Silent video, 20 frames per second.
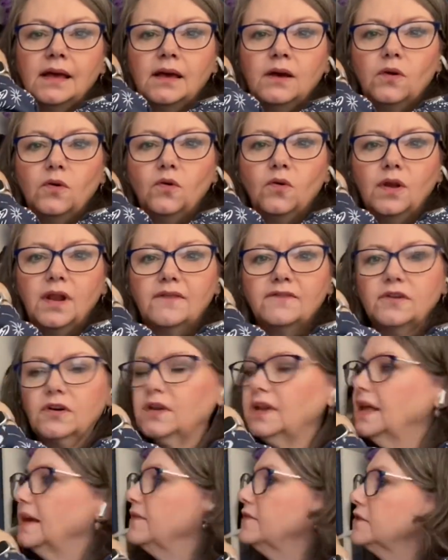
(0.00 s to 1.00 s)
all I've got
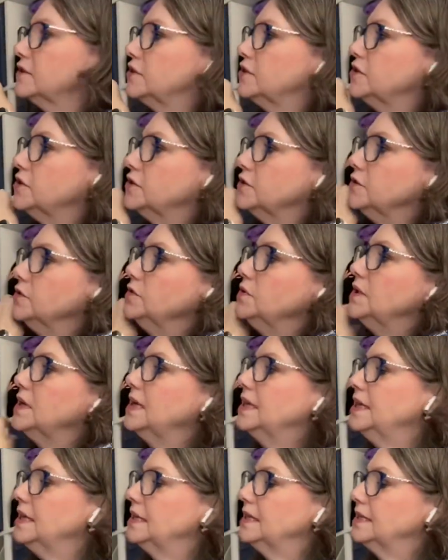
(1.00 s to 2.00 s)
left to do
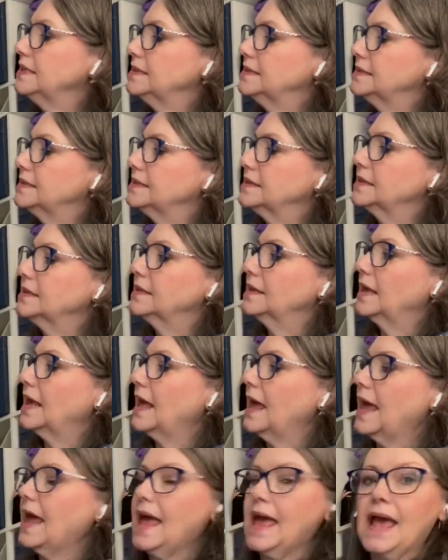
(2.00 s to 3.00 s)
is
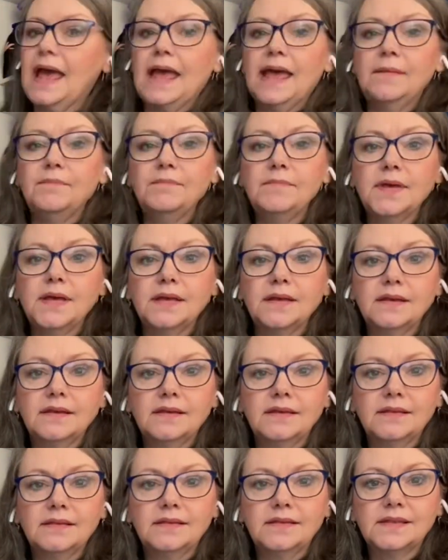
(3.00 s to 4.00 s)
hem
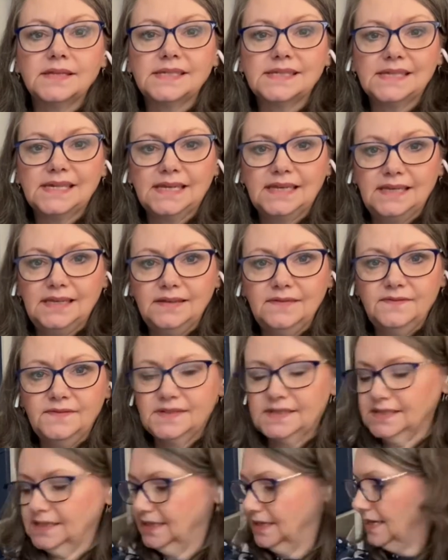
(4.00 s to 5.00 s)
the
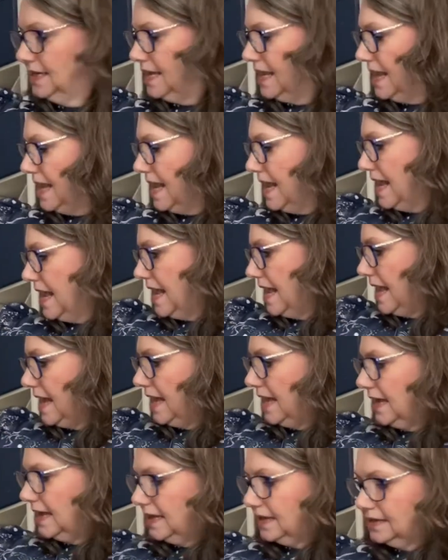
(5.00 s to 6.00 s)
sleeves
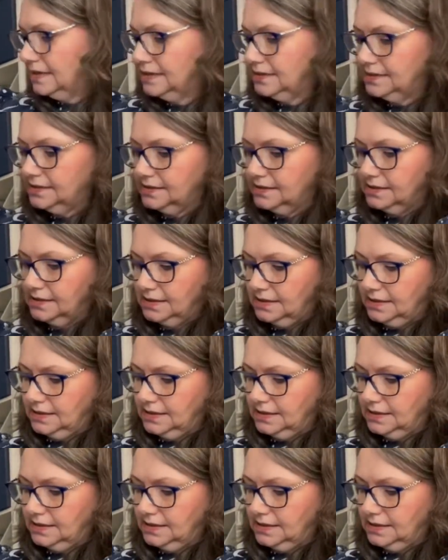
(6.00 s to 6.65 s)
and